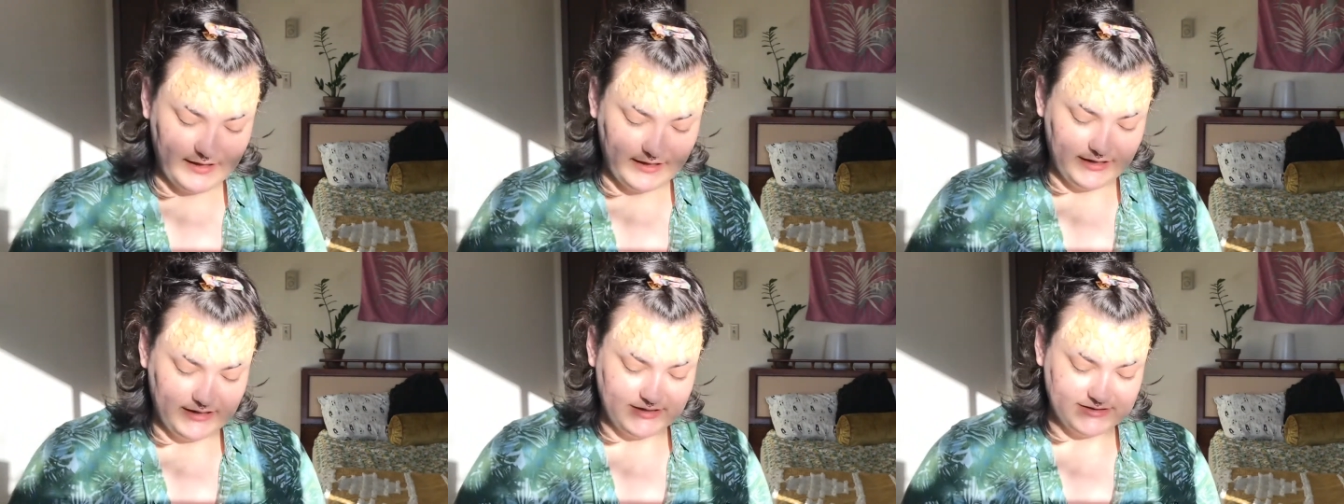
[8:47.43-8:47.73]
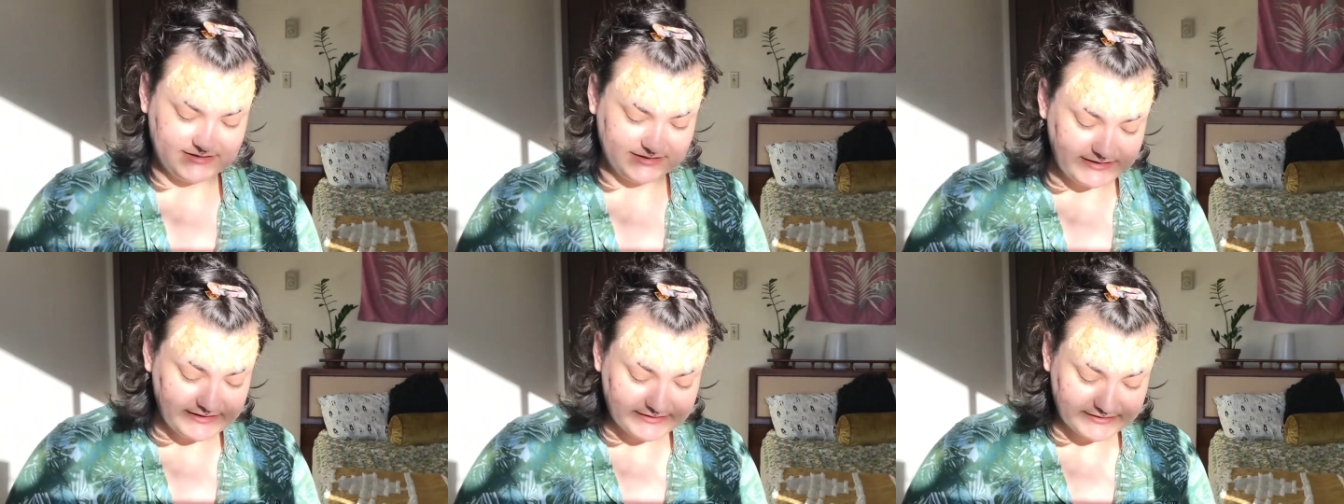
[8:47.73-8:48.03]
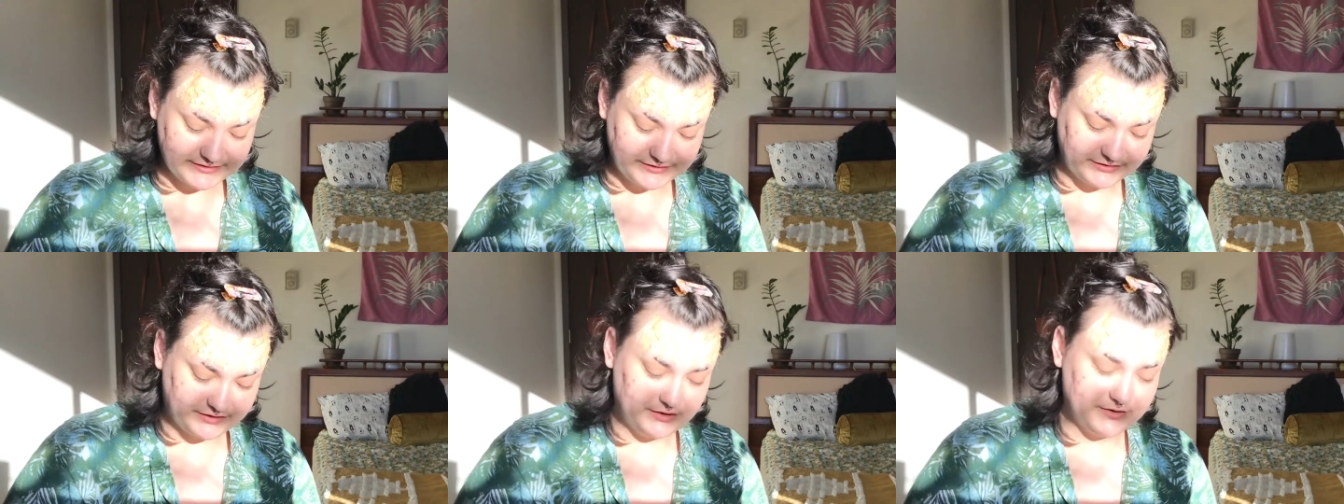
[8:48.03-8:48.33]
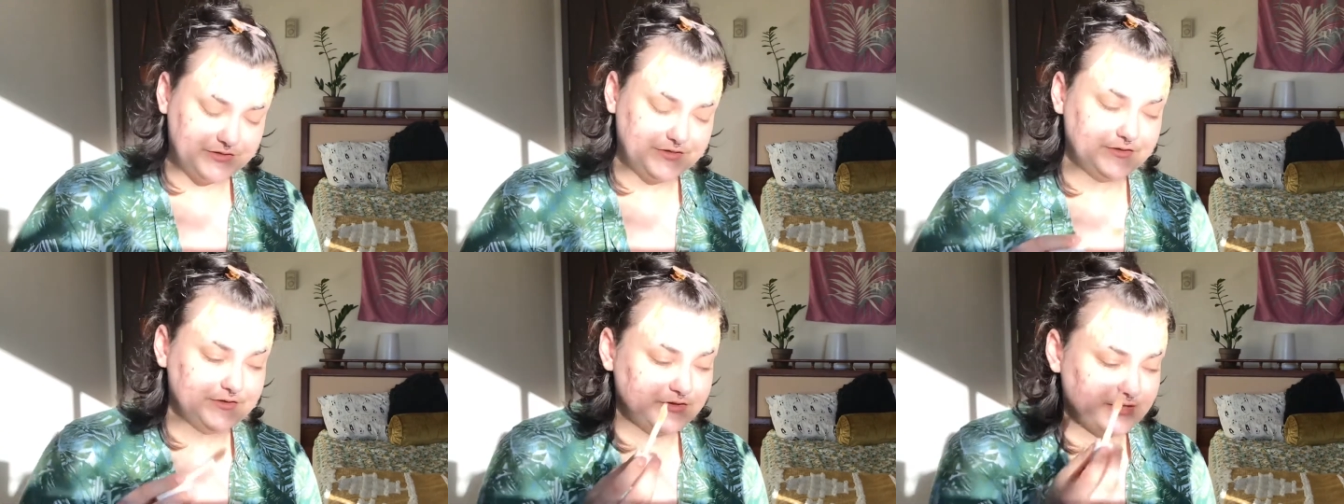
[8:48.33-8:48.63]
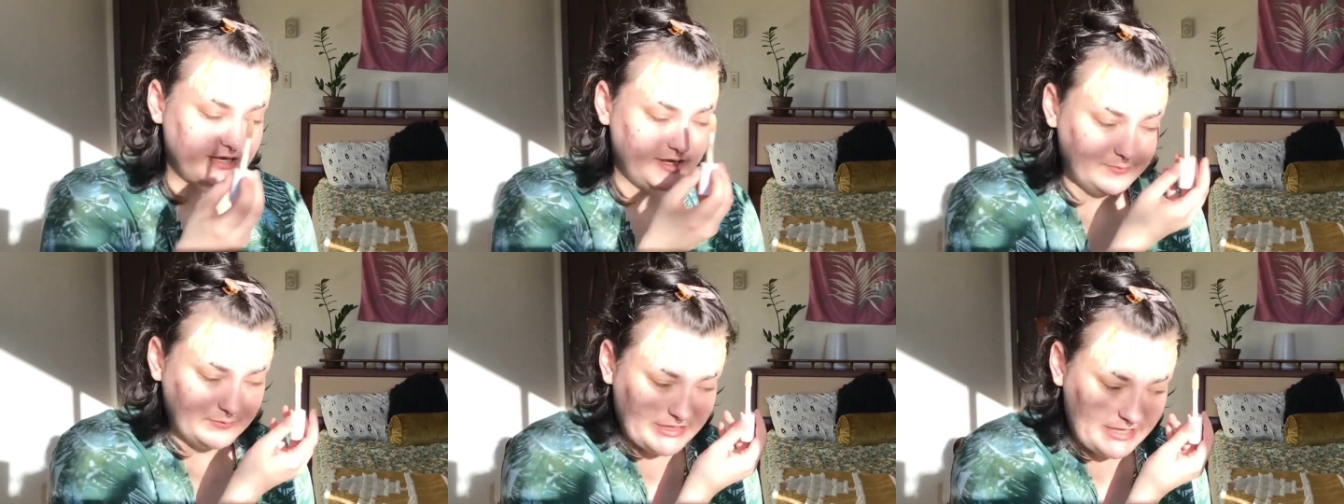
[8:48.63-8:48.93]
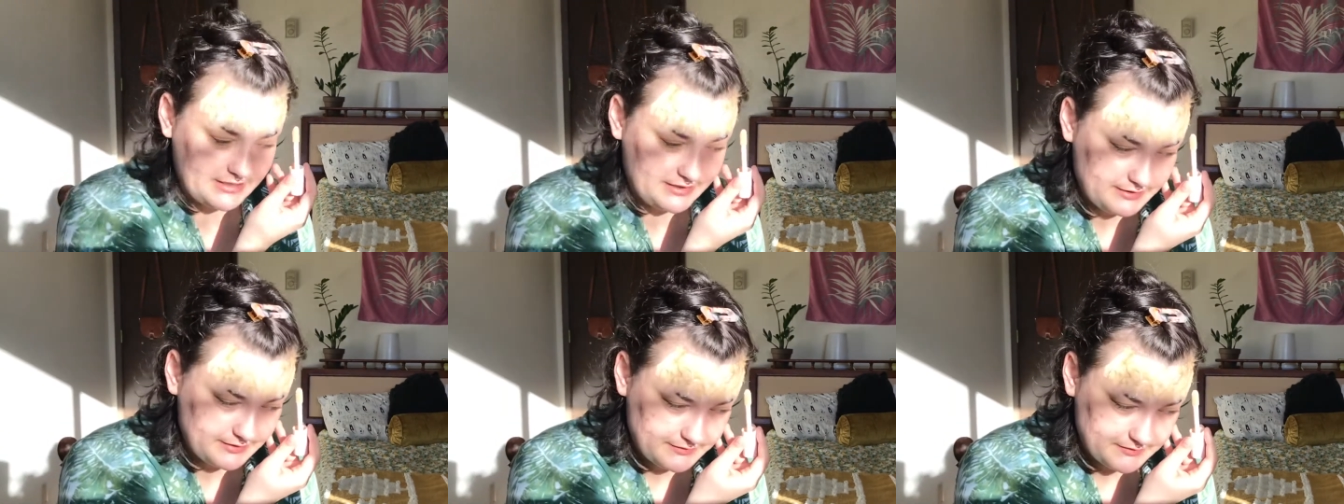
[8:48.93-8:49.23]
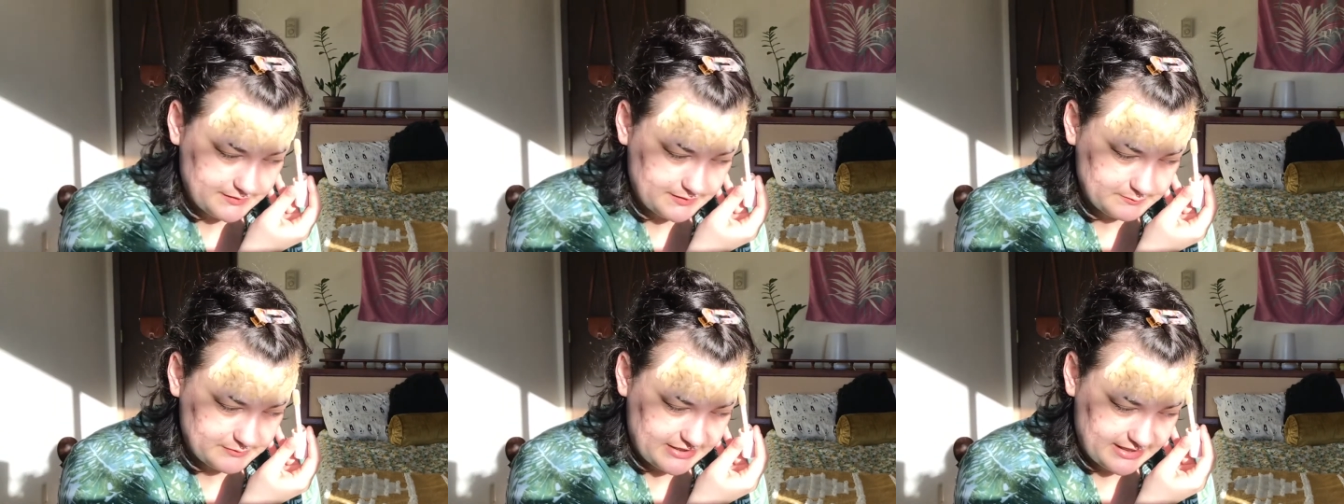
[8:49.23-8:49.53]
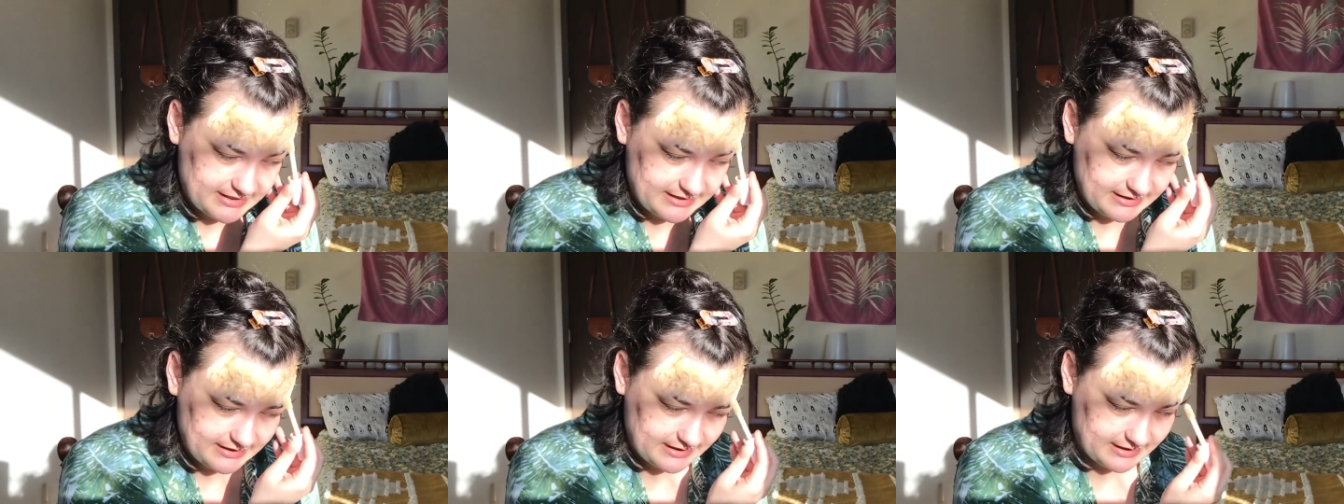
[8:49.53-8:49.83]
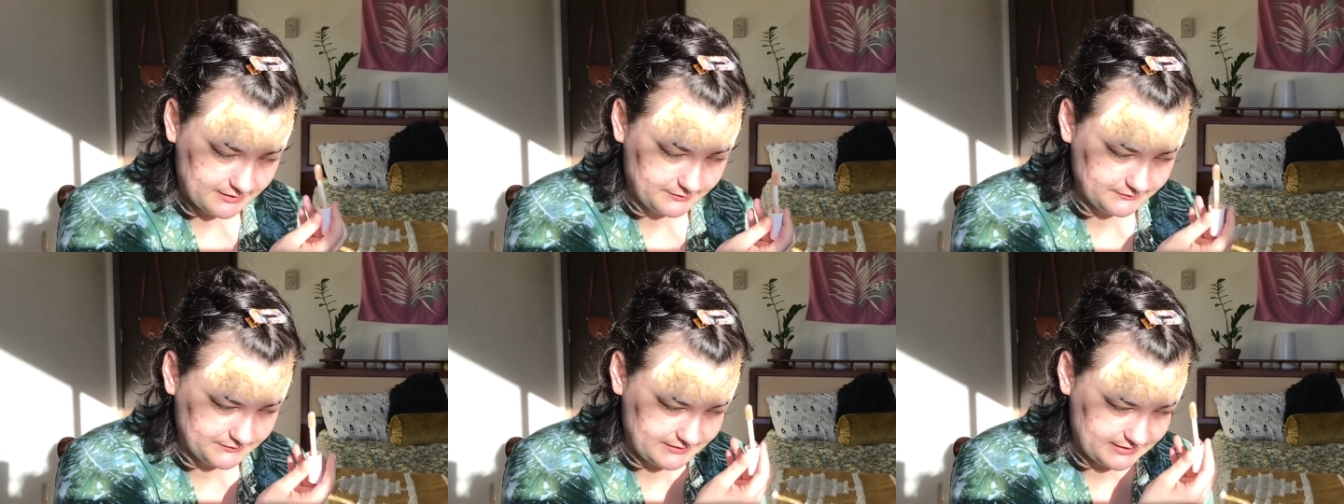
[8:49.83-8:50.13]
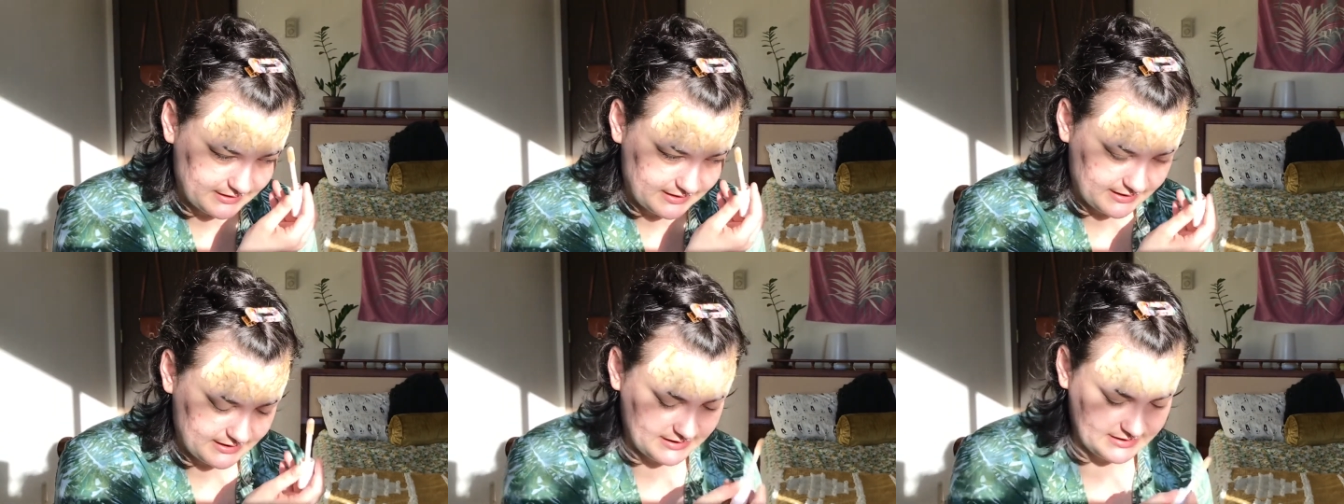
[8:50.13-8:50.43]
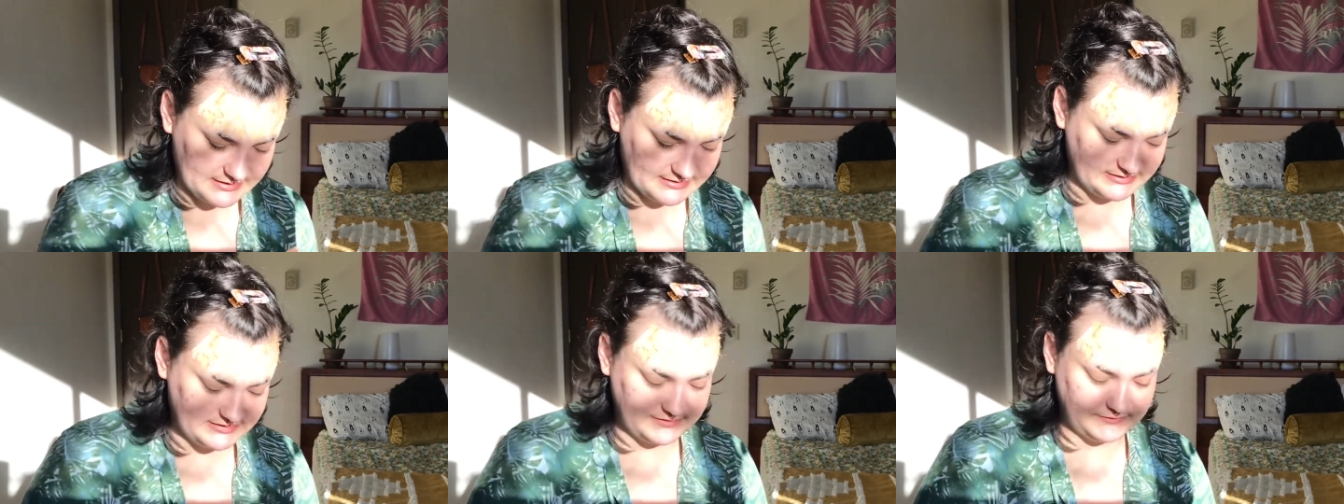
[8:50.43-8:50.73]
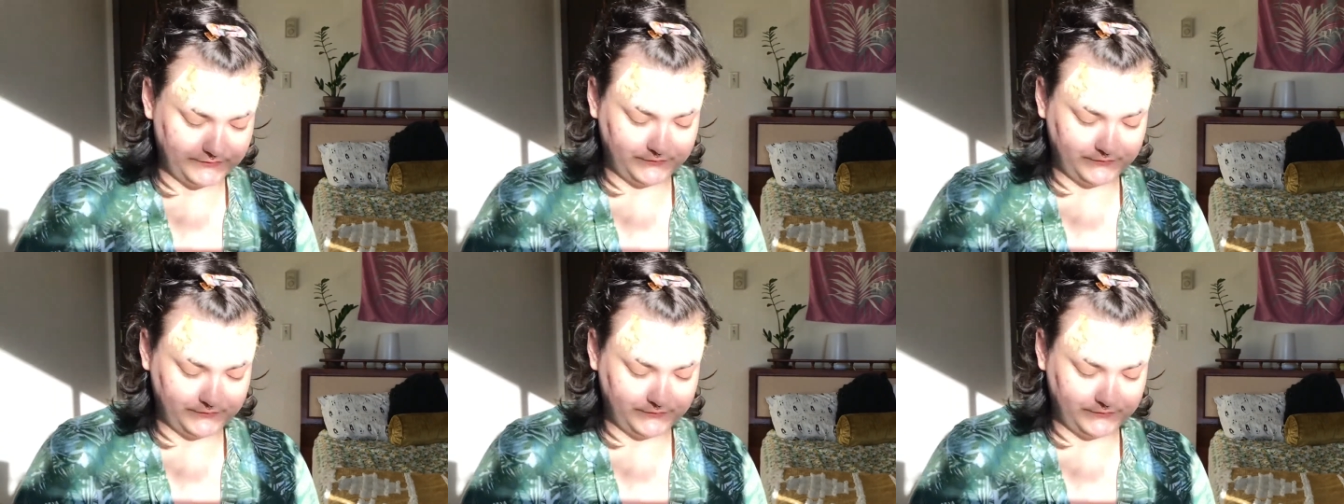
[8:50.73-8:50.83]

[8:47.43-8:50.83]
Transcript: It's easier to go through them than pay out the ass